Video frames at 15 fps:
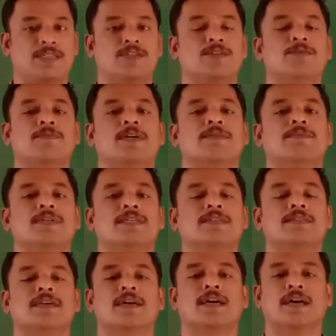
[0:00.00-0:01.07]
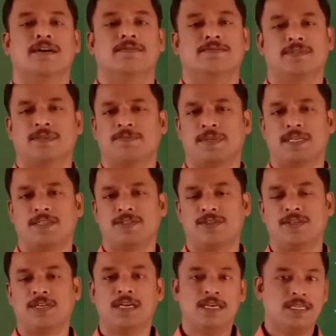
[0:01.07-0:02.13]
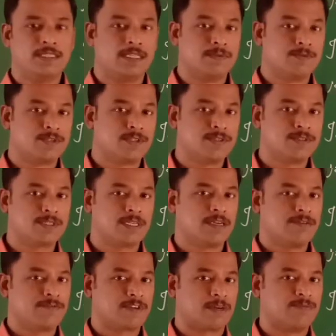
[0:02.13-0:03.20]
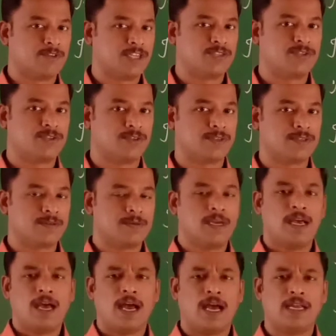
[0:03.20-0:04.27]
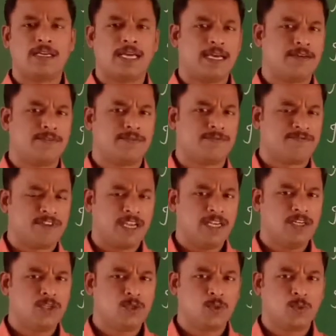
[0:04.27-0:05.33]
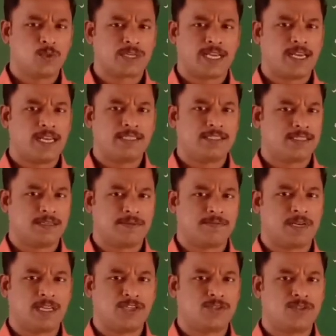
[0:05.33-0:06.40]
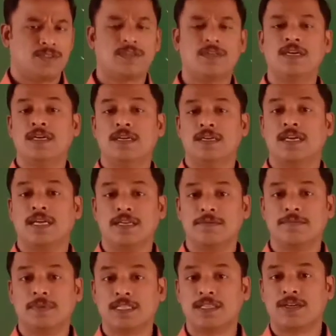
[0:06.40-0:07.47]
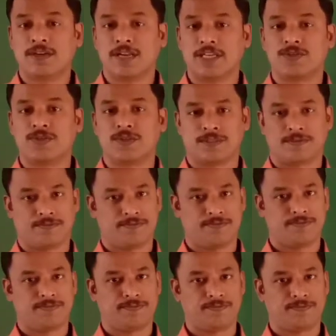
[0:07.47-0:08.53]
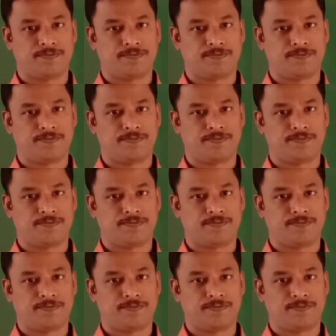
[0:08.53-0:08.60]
but human beings have separated themselves from nature and have failed to realize the pleasure in Mother Nature.